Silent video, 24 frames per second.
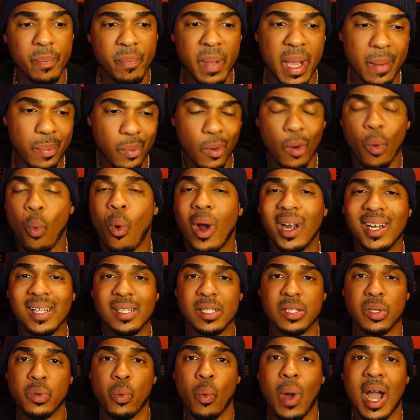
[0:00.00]
People are
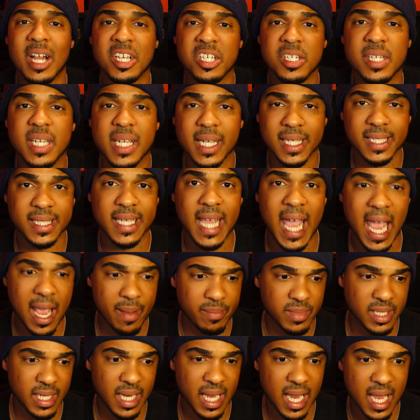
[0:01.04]
wanting to watch Knicks
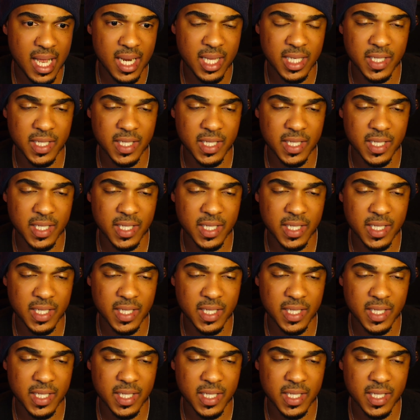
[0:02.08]
games again,